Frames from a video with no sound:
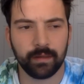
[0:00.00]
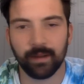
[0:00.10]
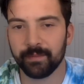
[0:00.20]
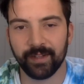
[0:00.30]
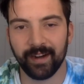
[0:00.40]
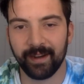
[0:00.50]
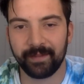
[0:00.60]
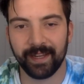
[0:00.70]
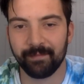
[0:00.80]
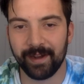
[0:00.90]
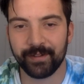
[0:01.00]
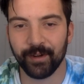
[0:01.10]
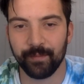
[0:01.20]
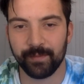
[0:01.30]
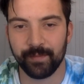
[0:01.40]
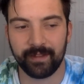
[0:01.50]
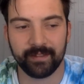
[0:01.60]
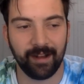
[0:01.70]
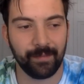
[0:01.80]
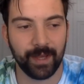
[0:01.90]
I'm sorry, I'm getting my terms mixed
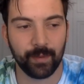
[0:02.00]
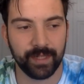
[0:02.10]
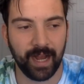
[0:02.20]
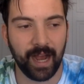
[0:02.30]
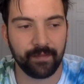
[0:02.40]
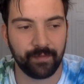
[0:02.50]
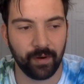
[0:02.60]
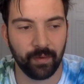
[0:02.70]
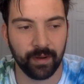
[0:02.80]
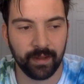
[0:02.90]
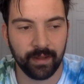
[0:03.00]
up. It was an iPhone